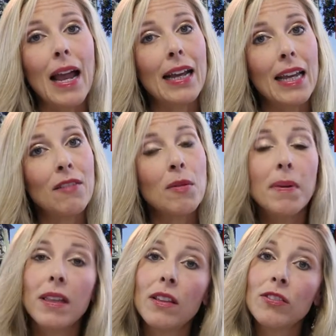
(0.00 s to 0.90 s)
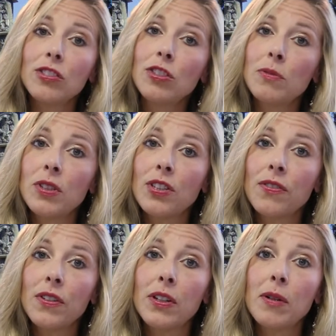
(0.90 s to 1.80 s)
I can't repeat those 2 words
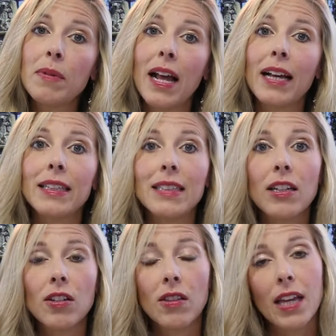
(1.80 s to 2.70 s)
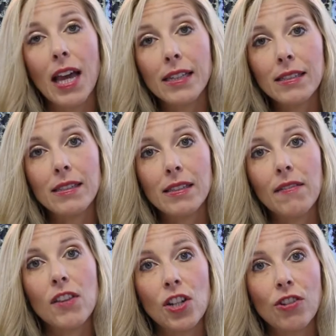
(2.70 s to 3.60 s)
for you, but I can tell you the essence
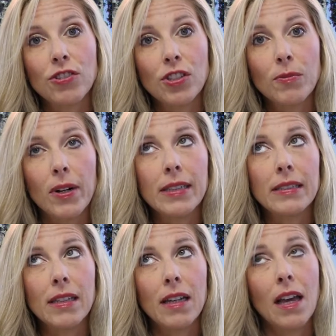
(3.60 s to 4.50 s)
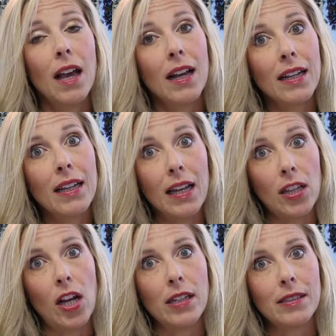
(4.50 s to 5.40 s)
of the notion was, get
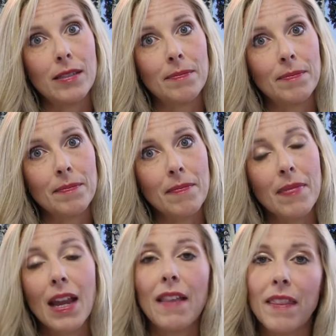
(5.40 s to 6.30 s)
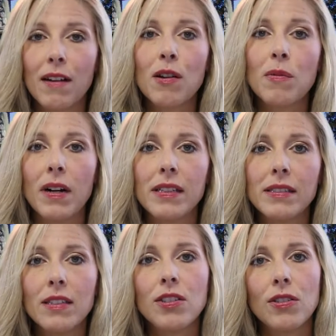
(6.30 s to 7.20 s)
lost. And there he
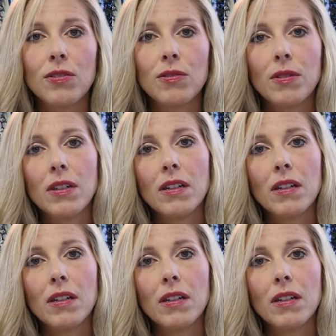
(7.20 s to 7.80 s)
was to